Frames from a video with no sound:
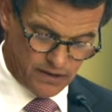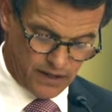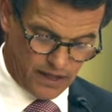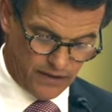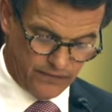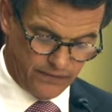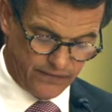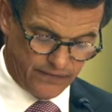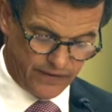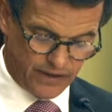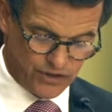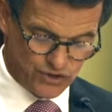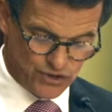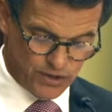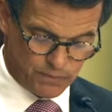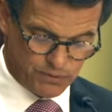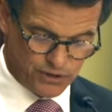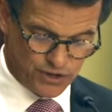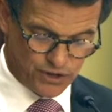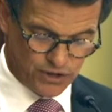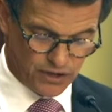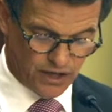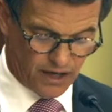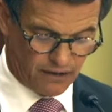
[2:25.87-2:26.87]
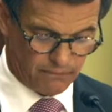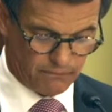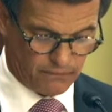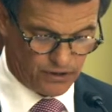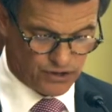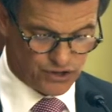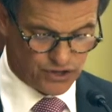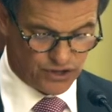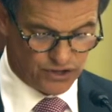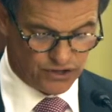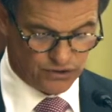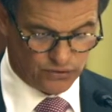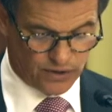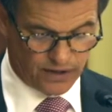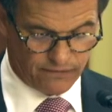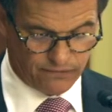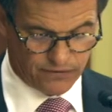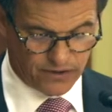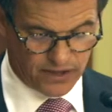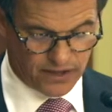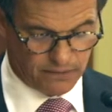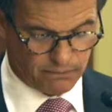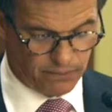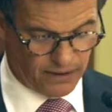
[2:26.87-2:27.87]
and the Egyptian government should do
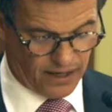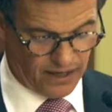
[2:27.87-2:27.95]
everything